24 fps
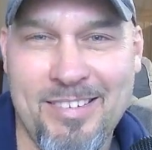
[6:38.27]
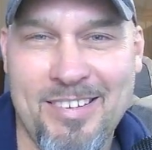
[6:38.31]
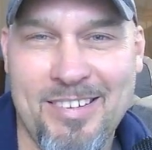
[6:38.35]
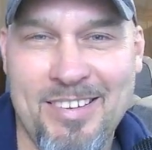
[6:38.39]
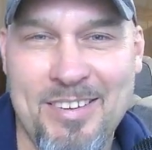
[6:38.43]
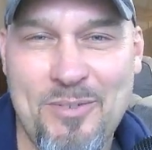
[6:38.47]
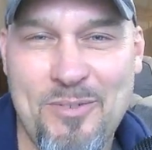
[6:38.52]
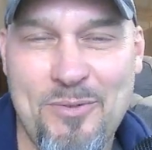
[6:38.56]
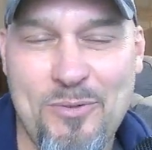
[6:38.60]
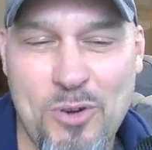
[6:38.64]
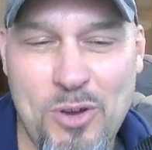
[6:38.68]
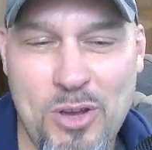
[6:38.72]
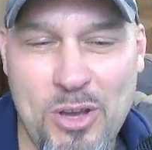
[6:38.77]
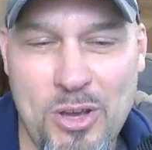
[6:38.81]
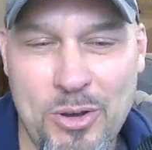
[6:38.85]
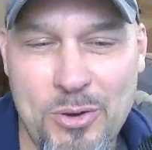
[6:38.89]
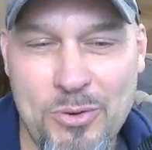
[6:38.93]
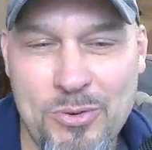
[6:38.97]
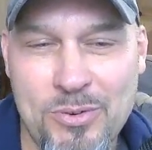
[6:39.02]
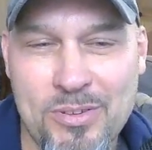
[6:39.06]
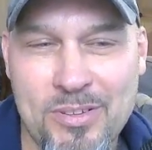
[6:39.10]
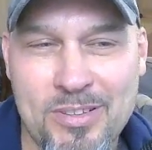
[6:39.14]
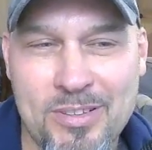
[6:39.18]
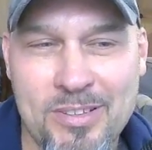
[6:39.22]
for you.
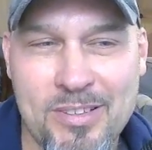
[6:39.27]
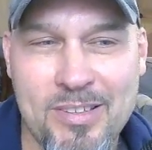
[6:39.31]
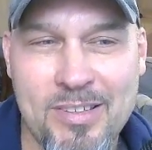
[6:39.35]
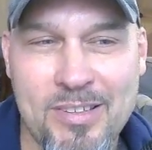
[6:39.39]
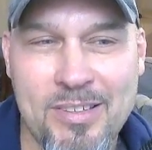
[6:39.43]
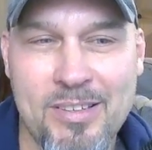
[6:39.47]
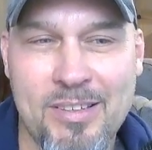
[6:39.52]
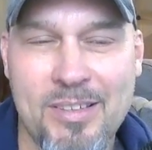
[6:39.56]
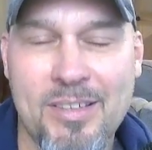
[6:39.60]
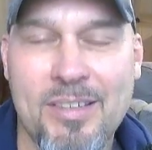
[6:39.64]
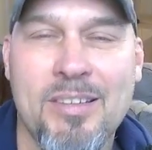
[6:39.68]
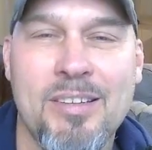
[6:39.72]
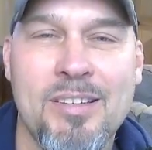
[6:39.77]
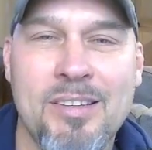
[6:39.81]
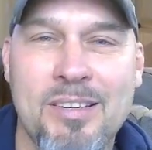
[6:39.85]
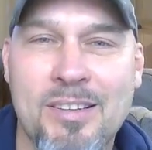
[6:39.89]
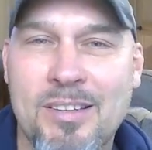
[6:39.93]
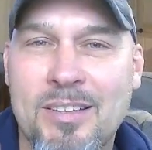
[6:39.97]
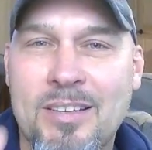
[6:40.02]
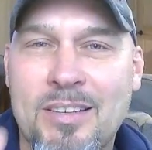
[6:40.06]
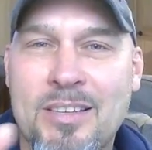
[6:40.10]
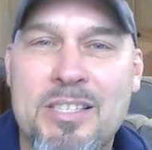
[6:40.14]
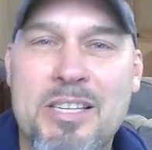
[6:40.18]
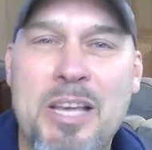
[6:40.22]

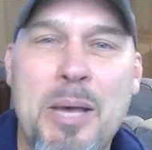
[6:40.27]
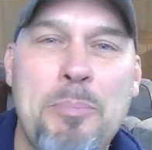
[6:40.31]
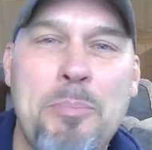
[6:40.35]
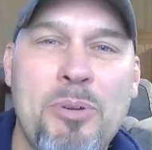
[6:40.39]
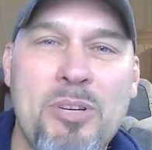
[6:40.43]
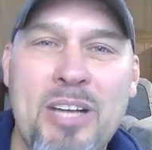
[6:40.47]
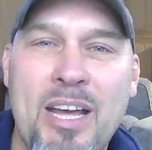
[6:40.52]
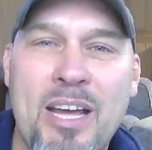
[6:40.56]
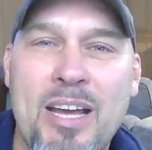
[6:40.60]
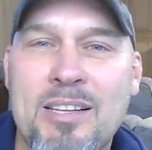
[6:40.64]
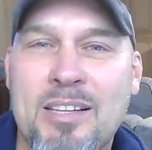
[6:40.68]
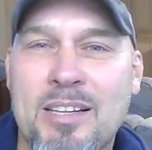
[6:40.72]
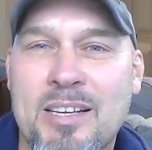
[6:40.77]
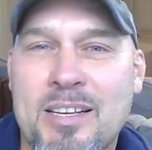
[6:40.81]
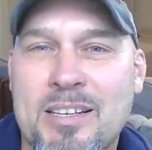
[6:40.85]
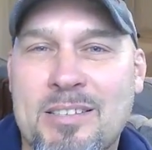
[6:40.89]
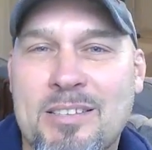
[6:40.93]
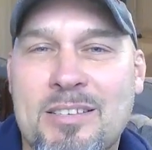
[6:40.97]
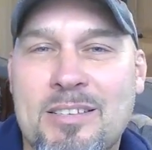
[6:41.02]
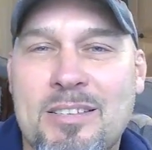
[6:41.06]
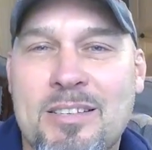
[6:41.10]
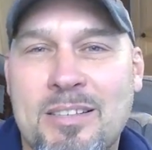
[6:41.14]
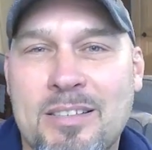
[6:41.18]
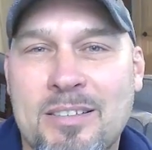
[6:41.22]
Sample deck
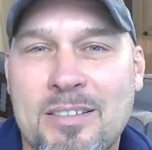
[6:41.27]
lists.